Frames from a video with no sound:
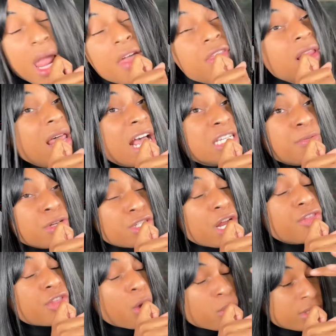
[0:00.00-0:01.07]
And the last person
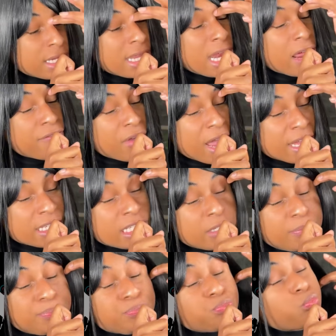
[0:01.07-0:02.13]
I thought would take that
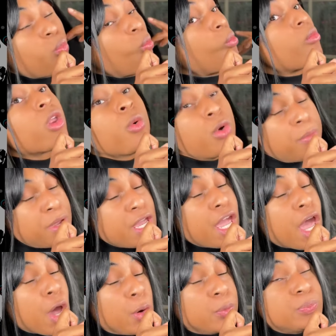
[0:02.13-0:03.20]
advice would be
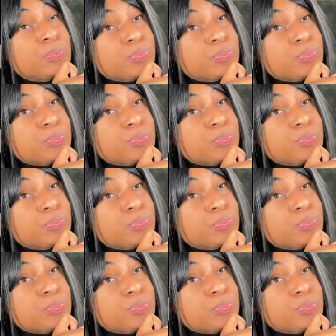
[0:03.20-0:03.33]
you.